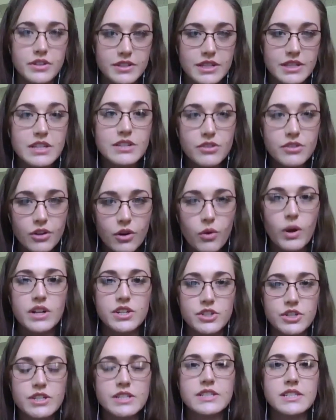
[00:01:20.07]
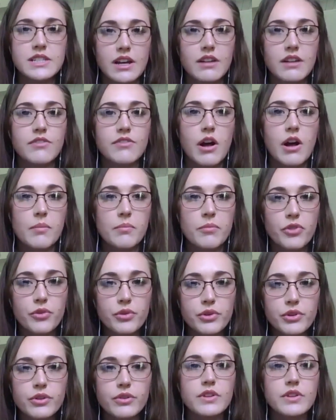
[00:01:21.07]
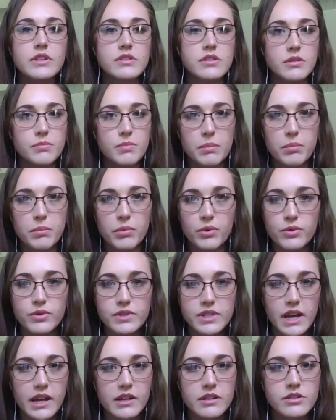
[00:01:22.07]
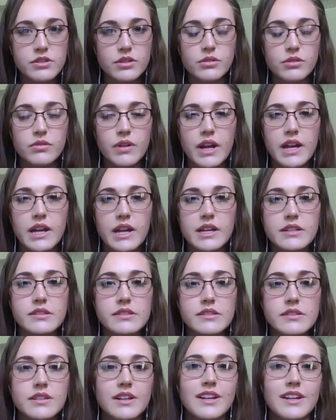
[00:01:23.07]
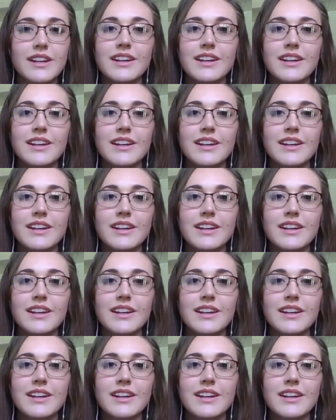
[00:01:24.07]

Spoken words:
These are the questions that have come through. These are the people whose hands are raised.